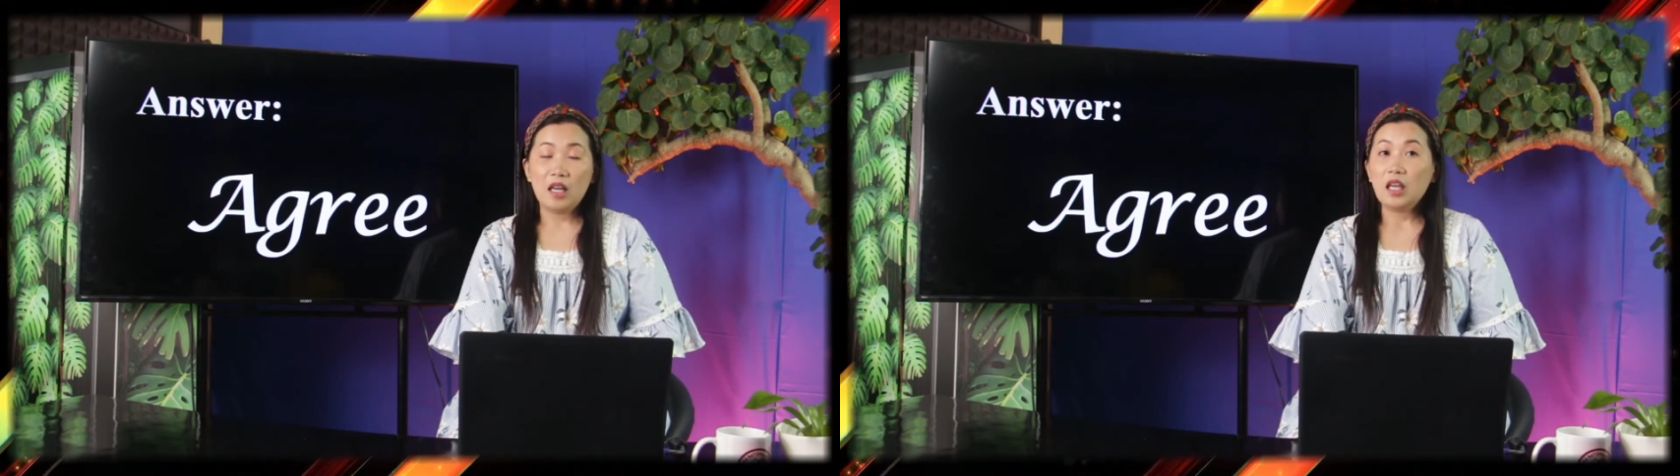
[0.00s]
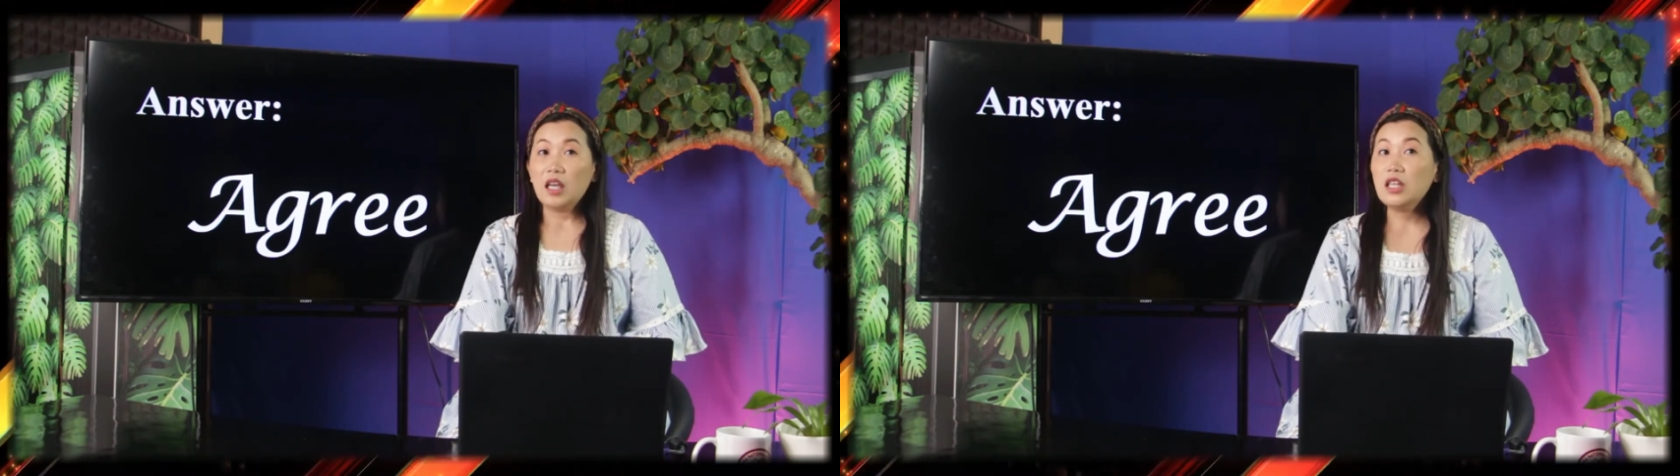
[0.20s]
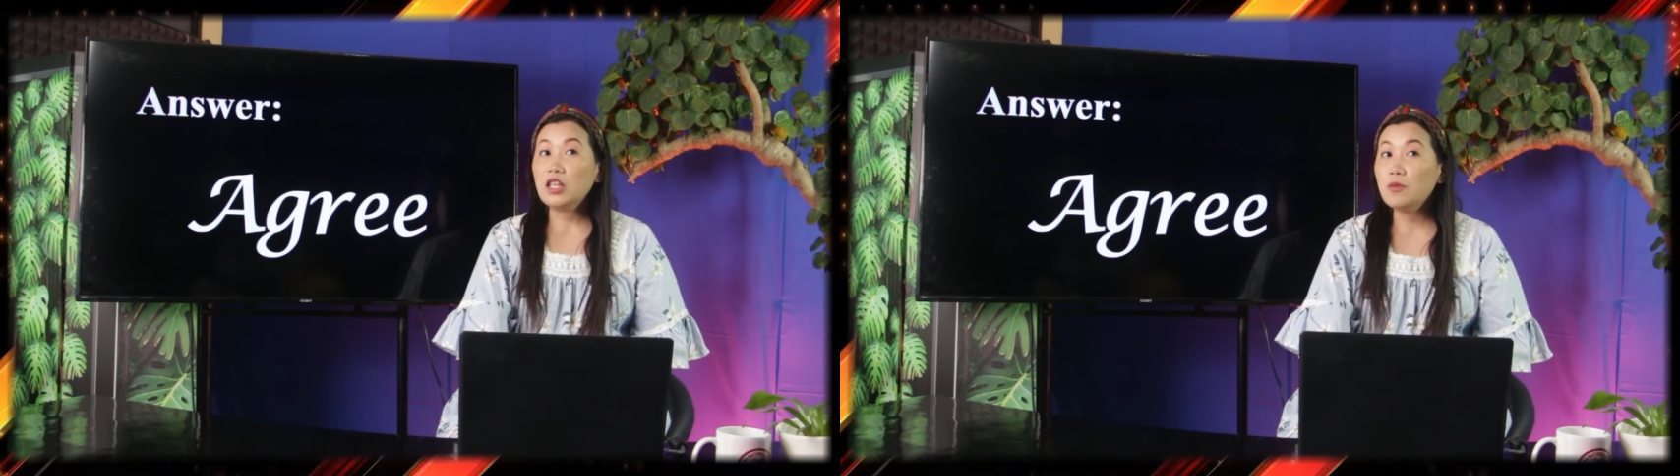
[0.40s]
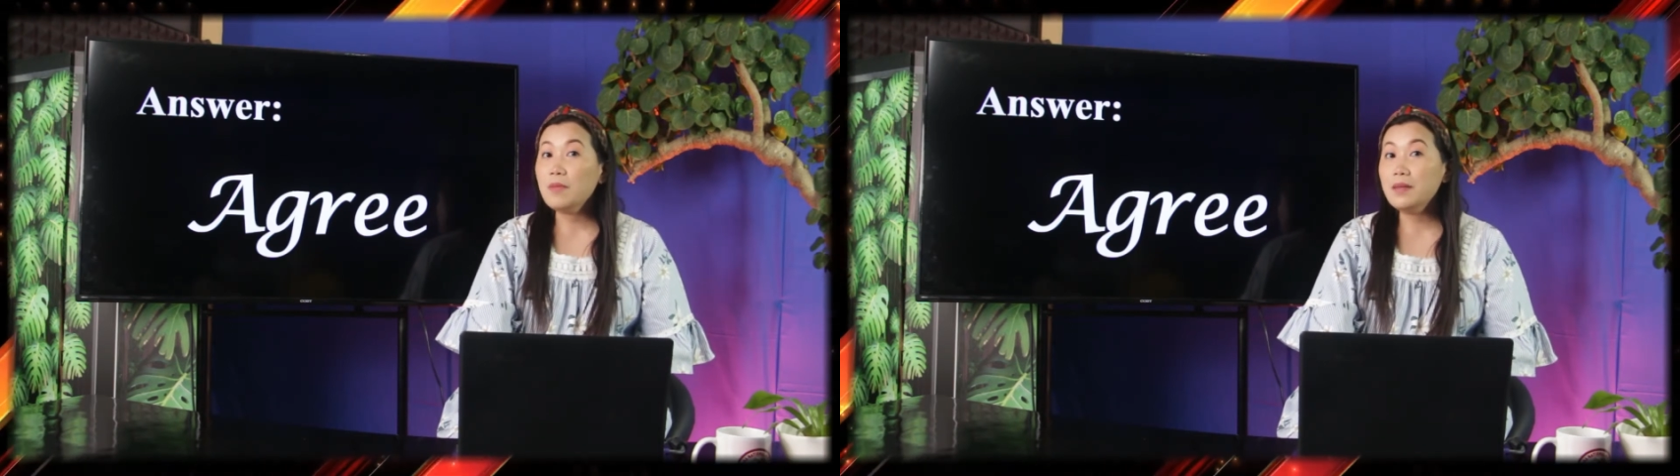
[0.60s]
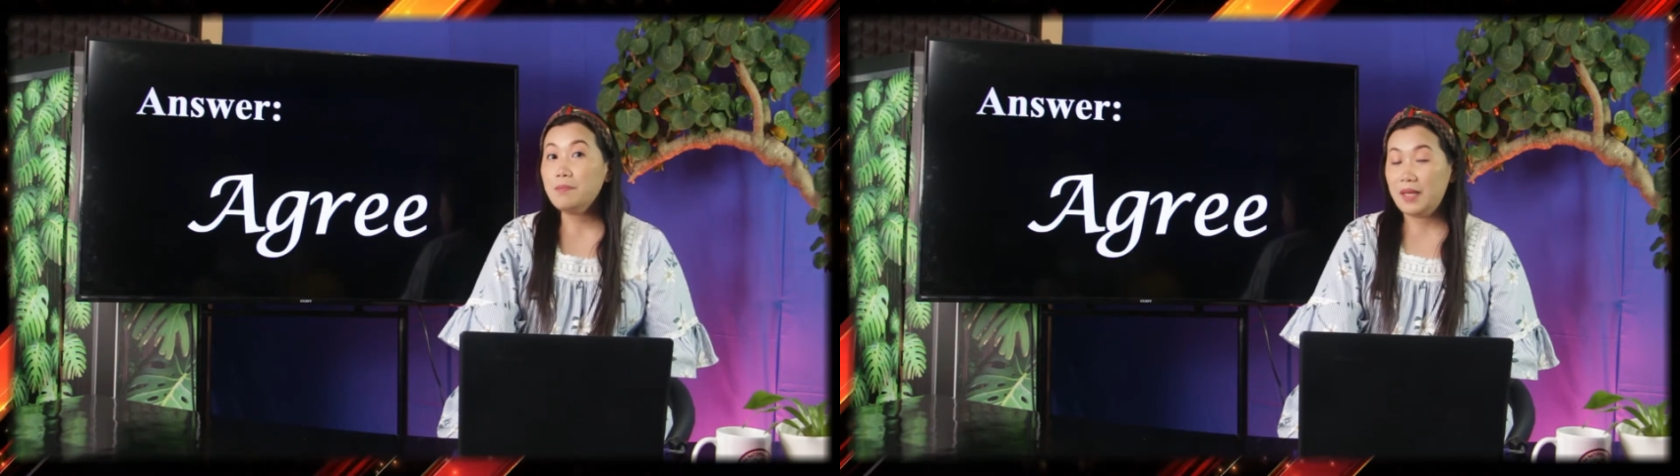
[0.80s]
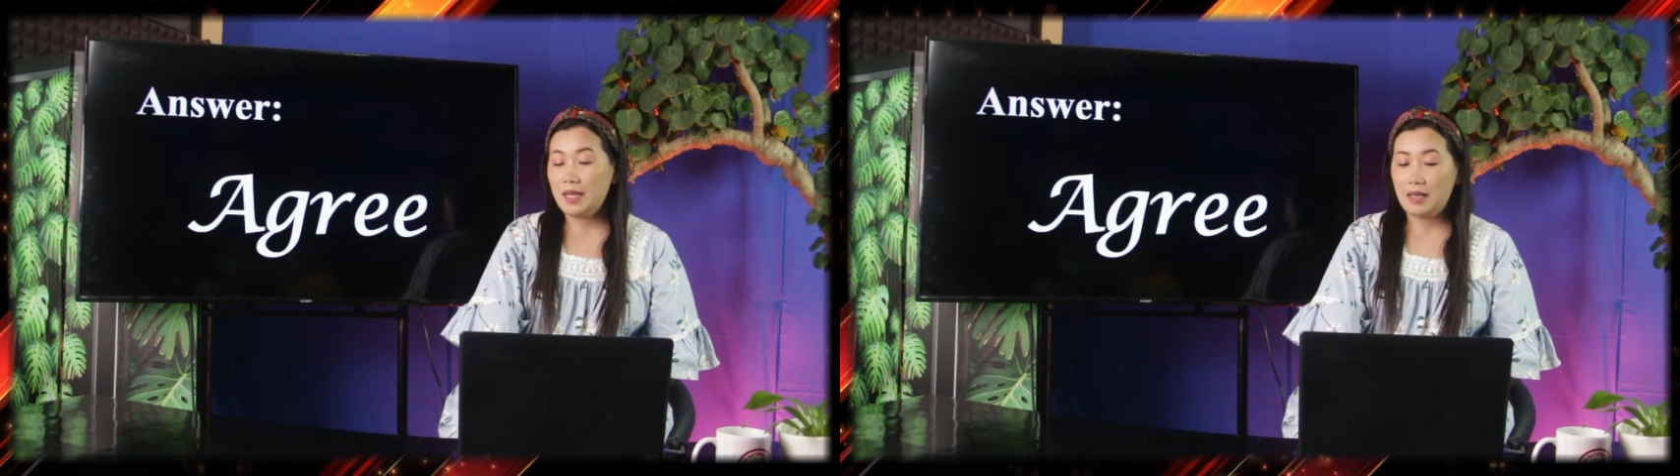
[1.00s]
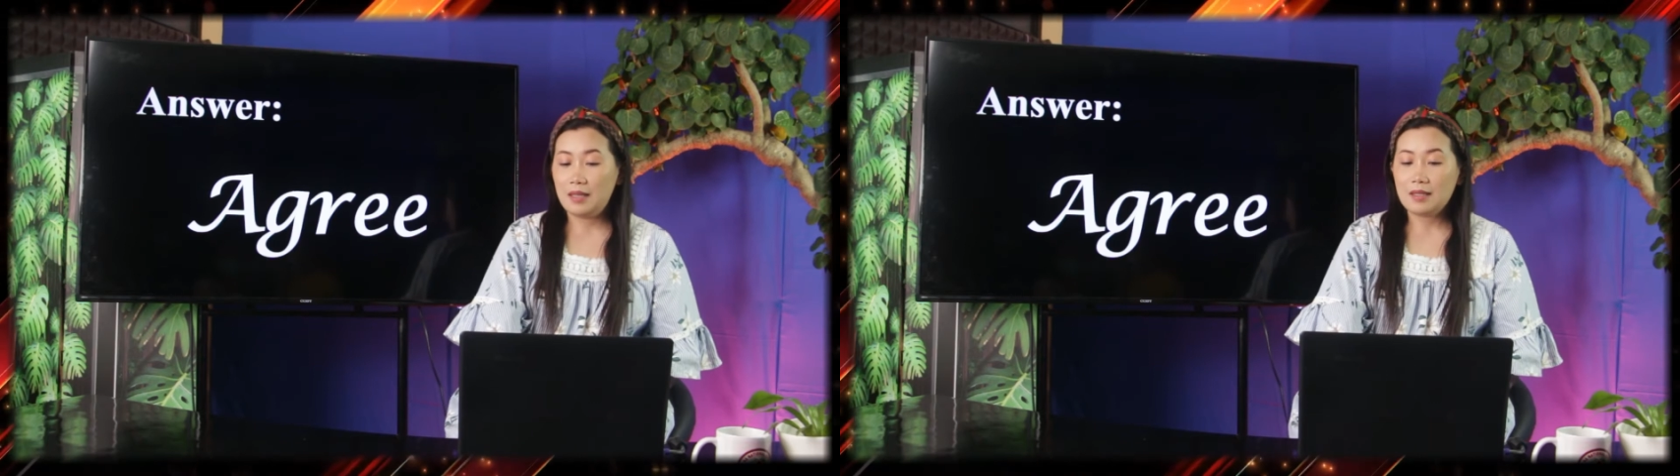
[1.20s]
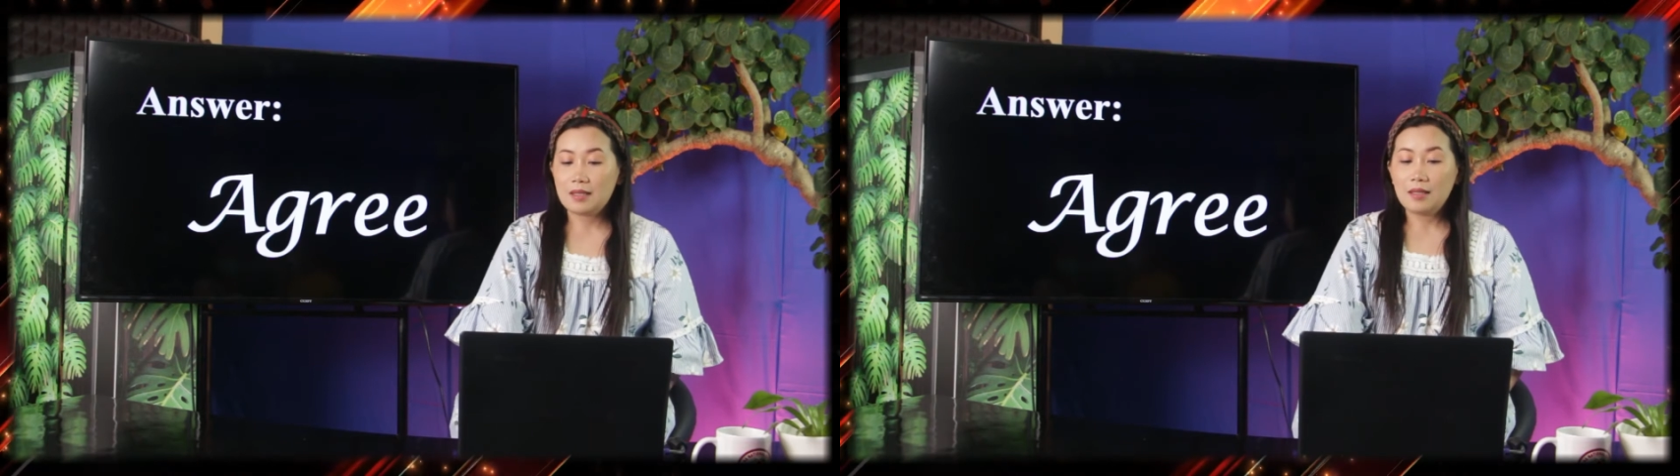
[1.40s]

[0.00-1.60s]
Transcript: In human beings,